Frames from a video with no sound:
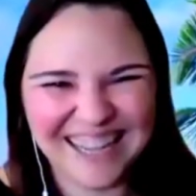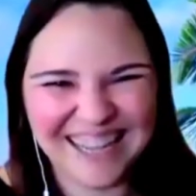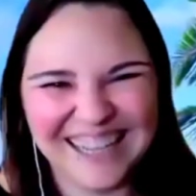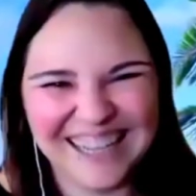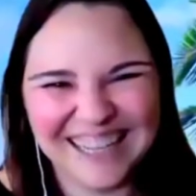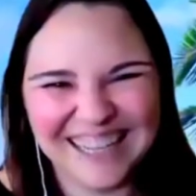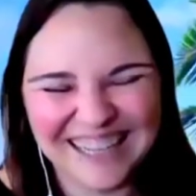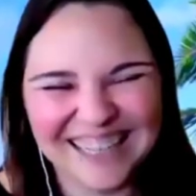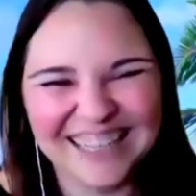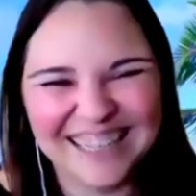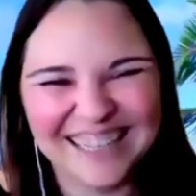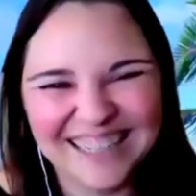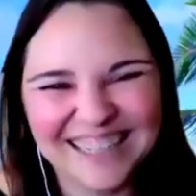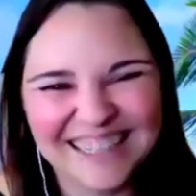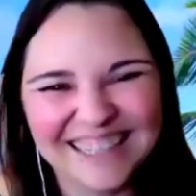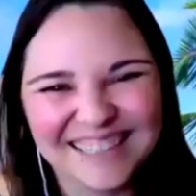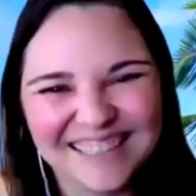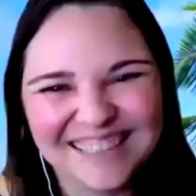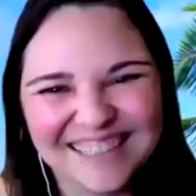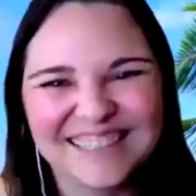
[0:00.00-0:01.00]

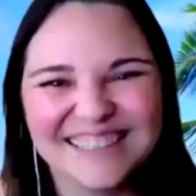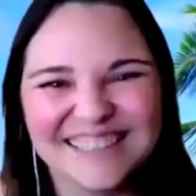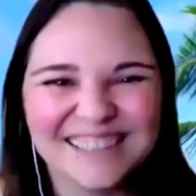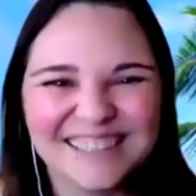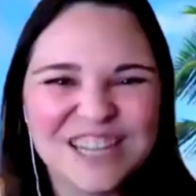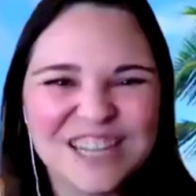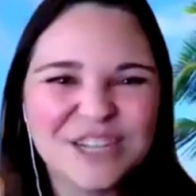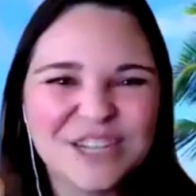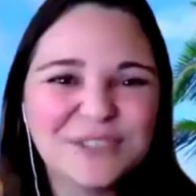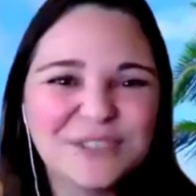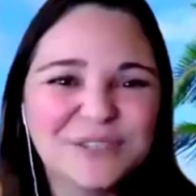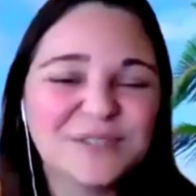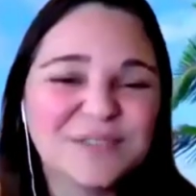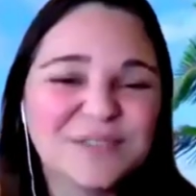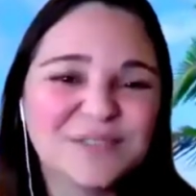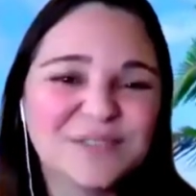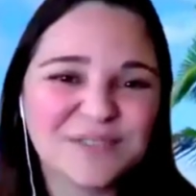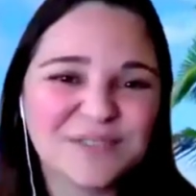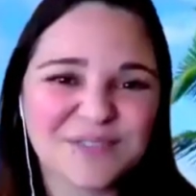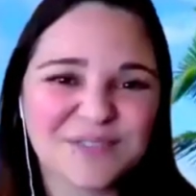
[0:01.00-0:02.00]

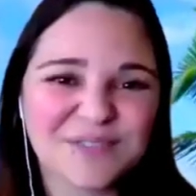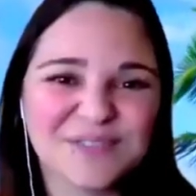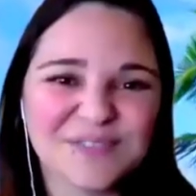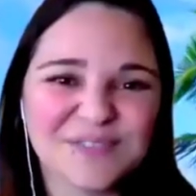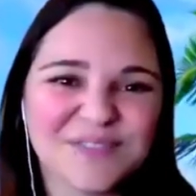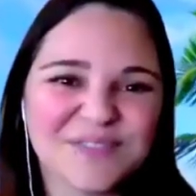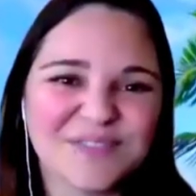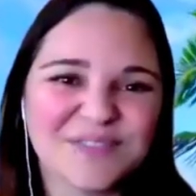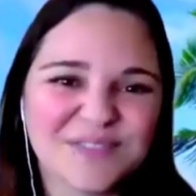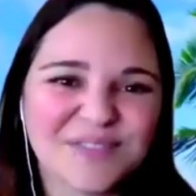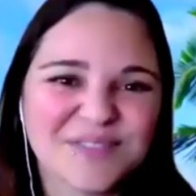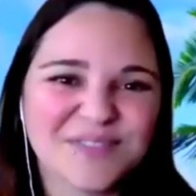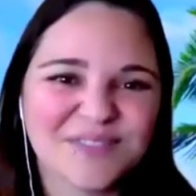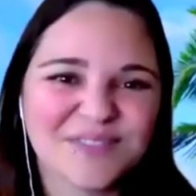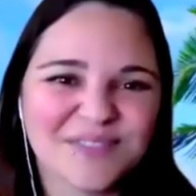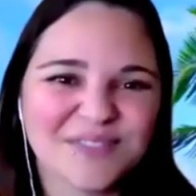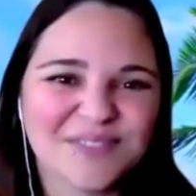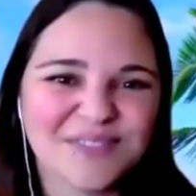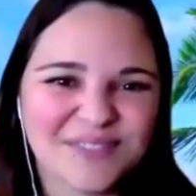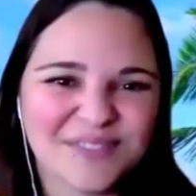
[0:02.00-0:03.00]

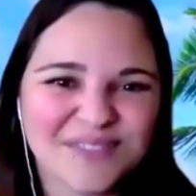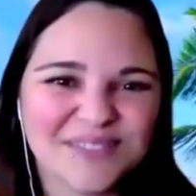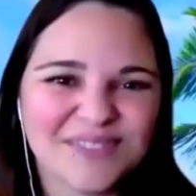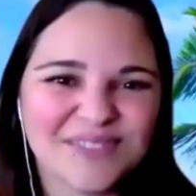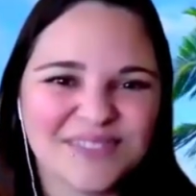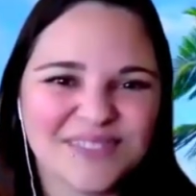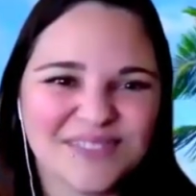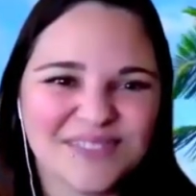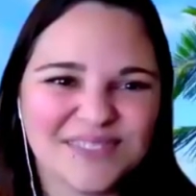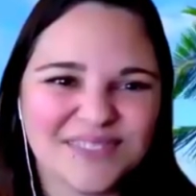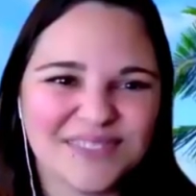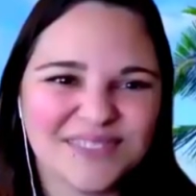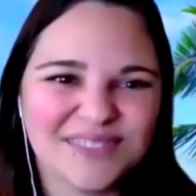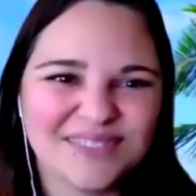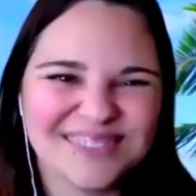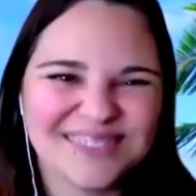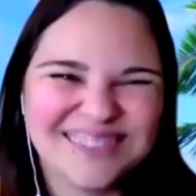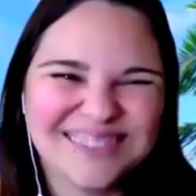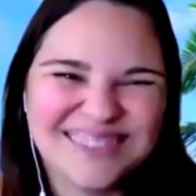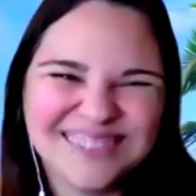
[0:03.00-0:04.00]

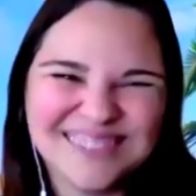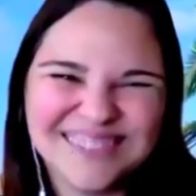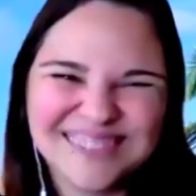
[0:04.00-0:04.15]
This person isn't speaking.